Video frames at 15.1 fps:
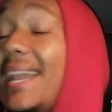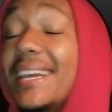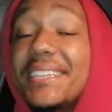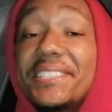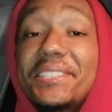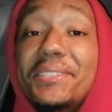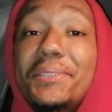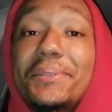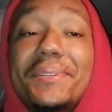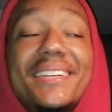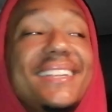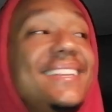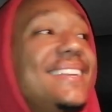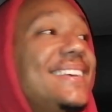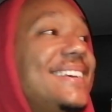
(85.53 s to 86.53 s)
I listened to
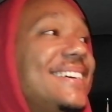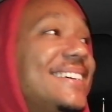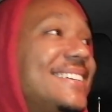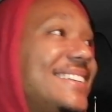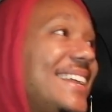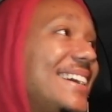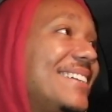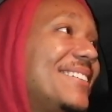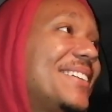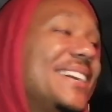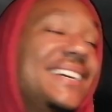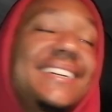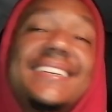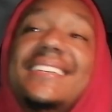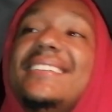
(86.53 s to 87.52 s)
it. It's like,
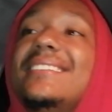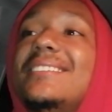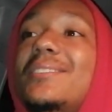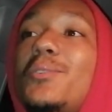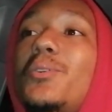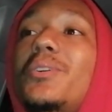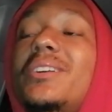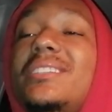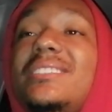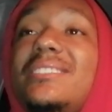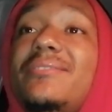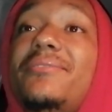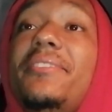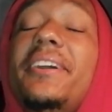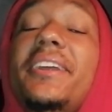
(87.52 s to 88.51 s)
okay, chorus
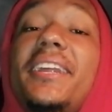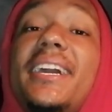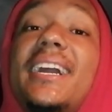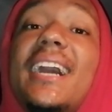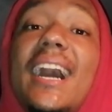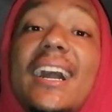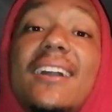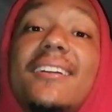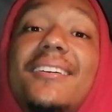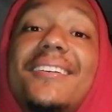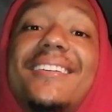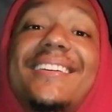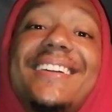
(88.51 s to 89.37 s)
is very cock.